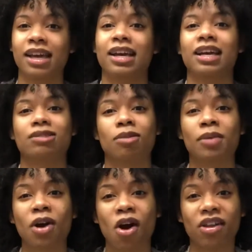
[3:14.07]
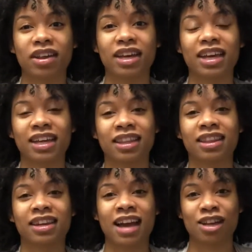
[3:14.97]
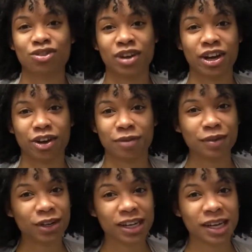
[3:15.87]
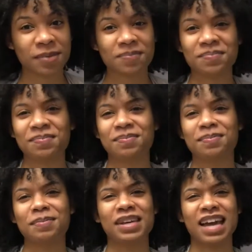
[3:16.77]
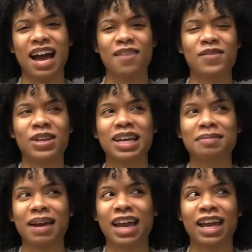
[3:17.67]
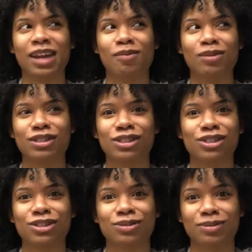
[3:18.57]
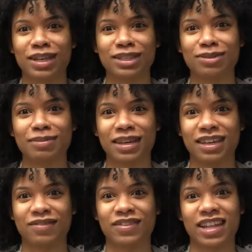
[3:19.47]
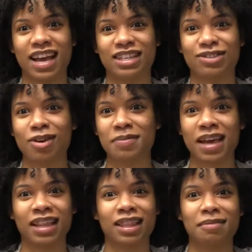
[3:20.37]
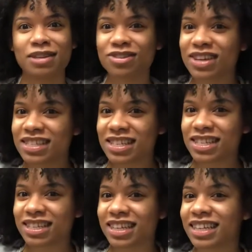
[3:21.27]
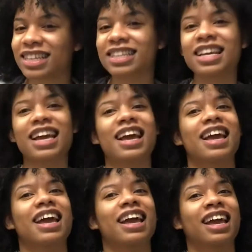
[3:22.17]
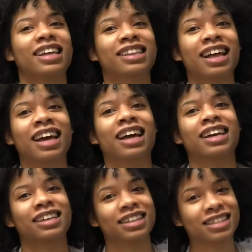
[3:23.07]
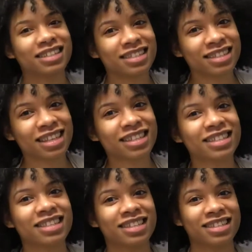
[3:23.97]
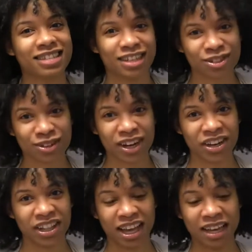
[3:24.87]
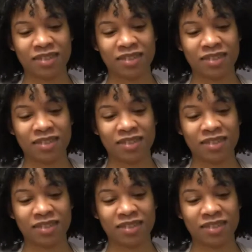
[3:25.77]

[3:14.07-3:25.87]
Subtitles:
is what we call it in the natural hair community. But yeah, I felt like my head was just way too big for that. So I'm like, let me transition and like ease into this natural hair life.